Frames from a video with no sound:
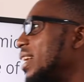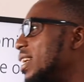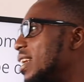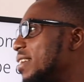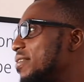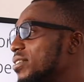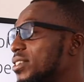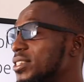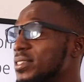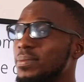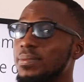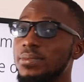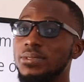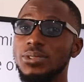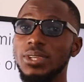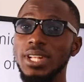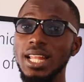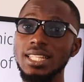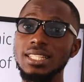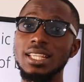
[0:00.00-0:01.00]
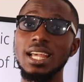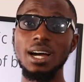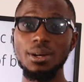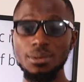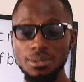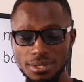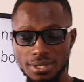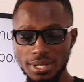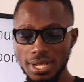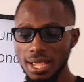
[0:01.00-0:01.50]
11? So let's
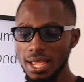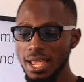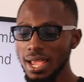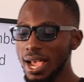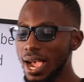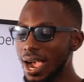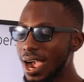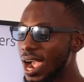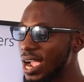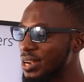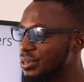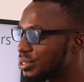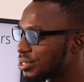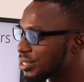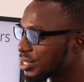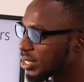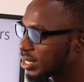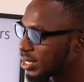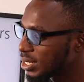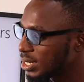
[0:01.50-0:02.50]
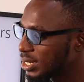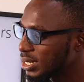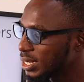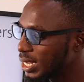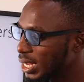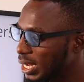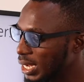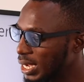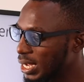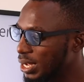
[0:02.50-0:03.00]
count: hydrogen,
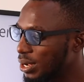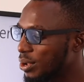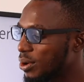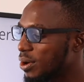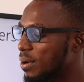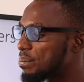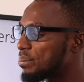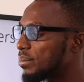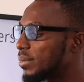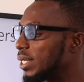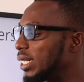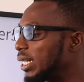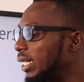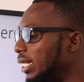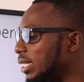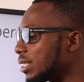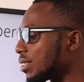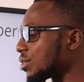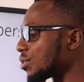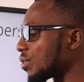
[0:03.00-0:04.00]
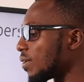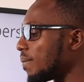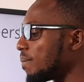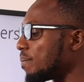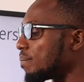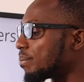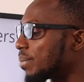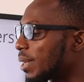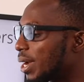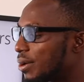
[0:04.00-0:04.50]
helium,
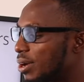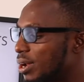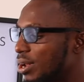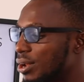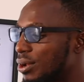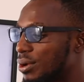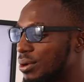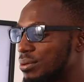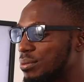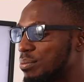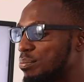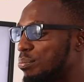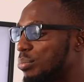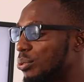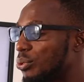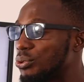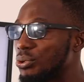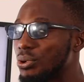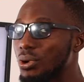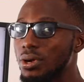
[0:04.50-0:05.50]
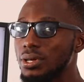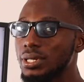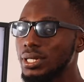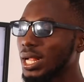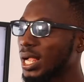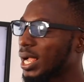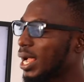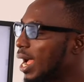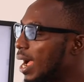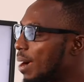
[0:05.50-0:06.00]
lithium, beryllium,
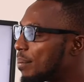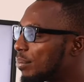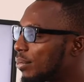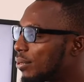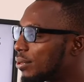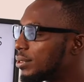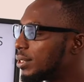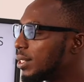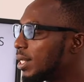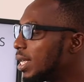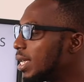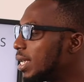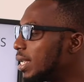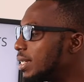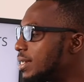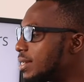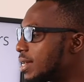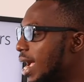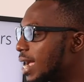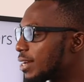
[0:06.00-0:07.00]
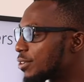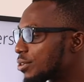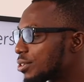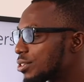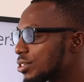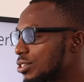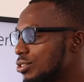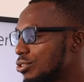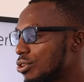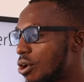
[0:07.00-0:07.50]
boron, carbon,
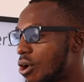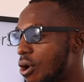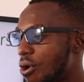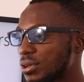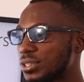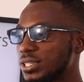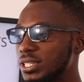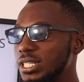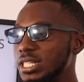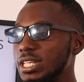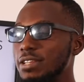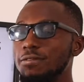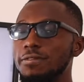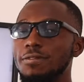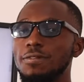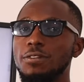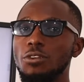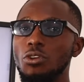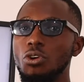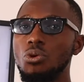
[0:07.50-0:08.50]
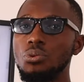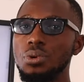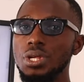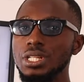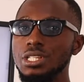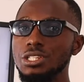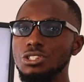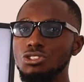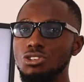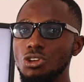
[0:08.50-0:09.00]
nitrogen, oxygen,
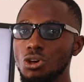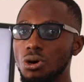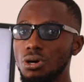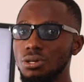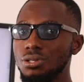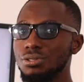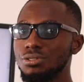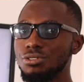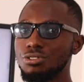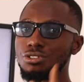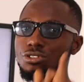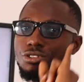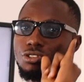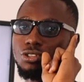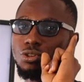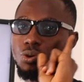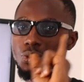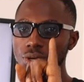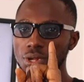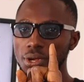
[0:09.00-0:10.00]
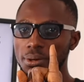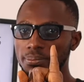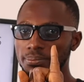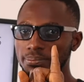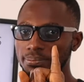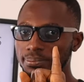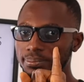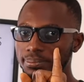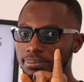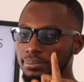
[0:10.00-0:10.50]
fluorine, neon,
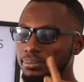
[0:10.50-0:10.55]
sodium.